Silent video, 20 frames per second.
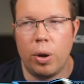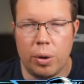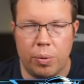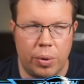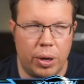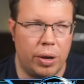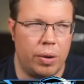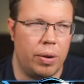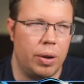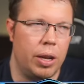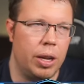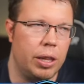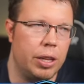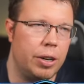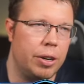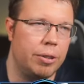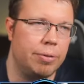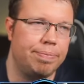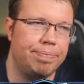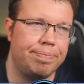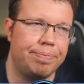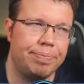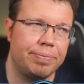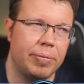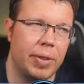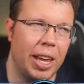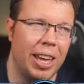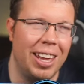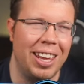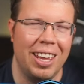one way or another,
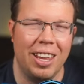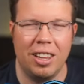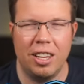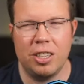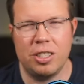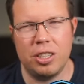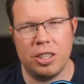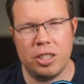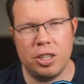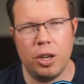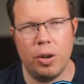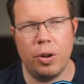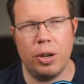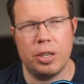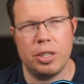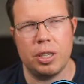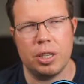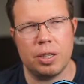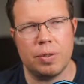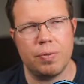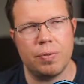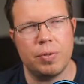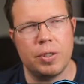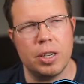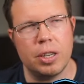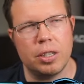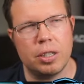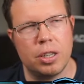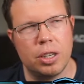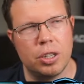let's just do it just
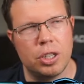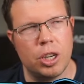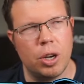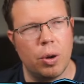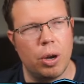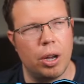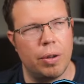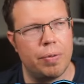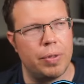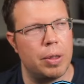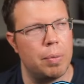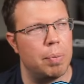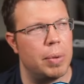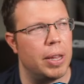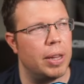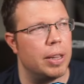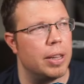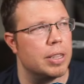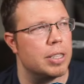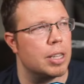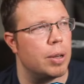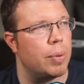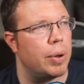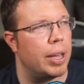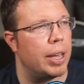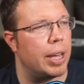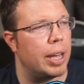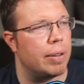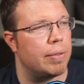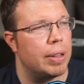to show off the millions that
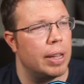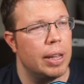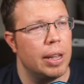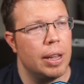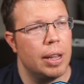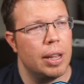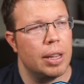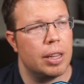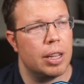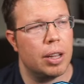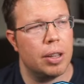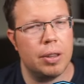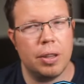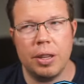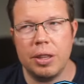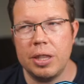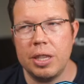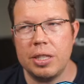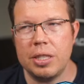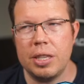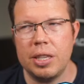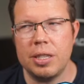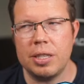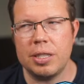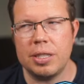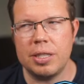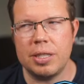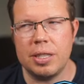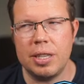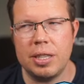we have. Now,
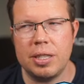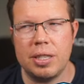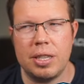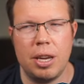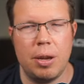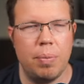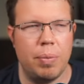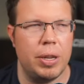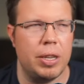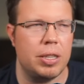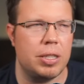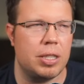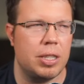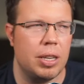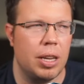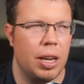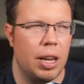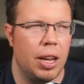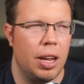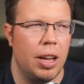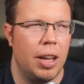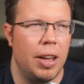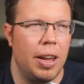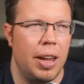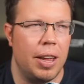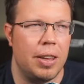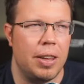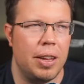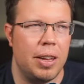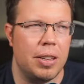this team is
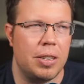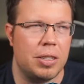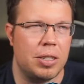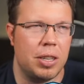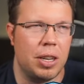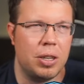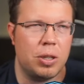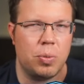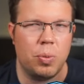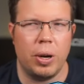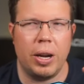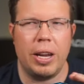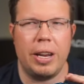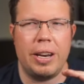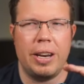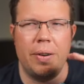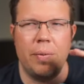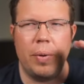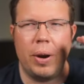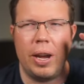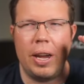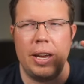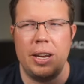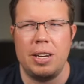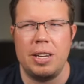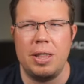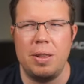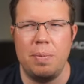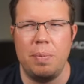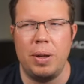
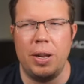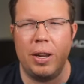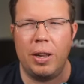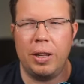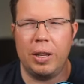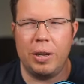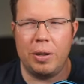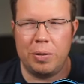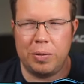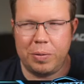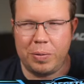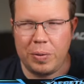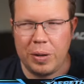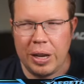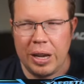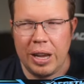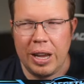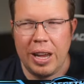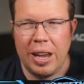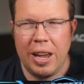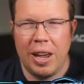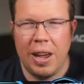right in the middle of,